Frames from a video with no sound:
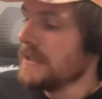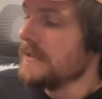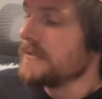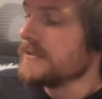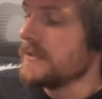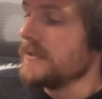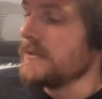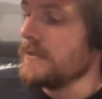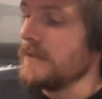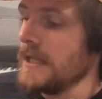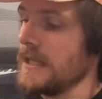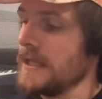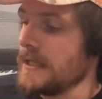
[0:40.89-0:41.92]
So
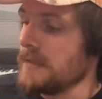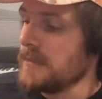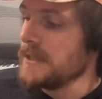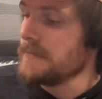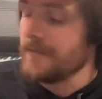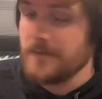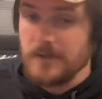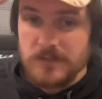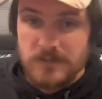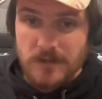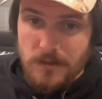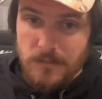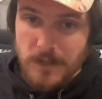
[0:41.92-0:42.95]
I completed my
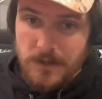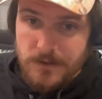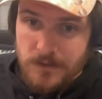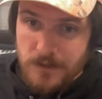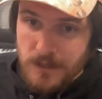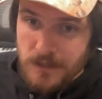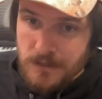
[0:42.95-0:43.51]
first marathon,